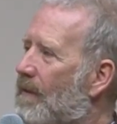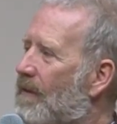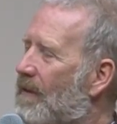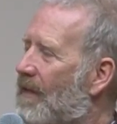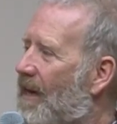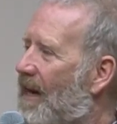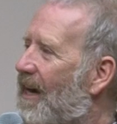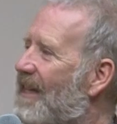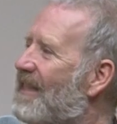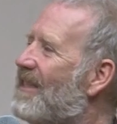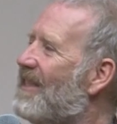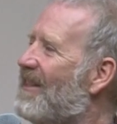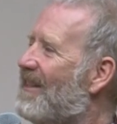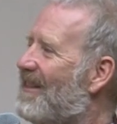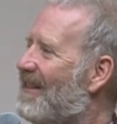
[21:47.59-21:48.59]

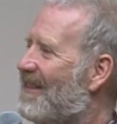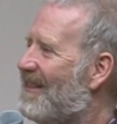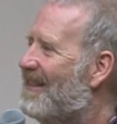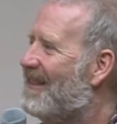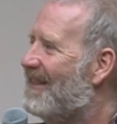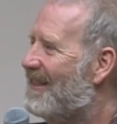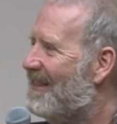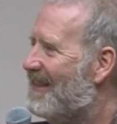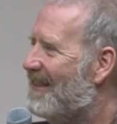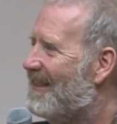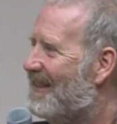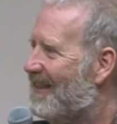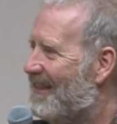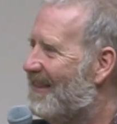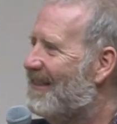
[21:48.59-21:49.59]
Nice.
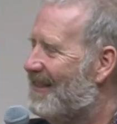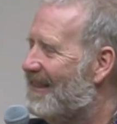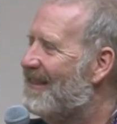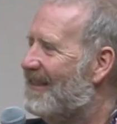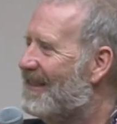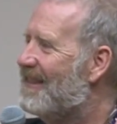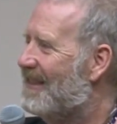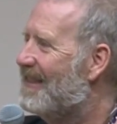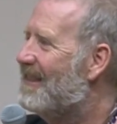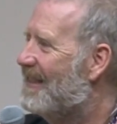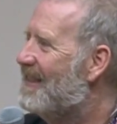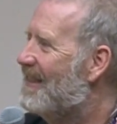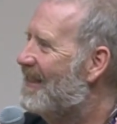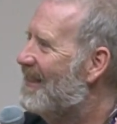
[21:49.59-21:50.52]
Yeah, let's rock and roll.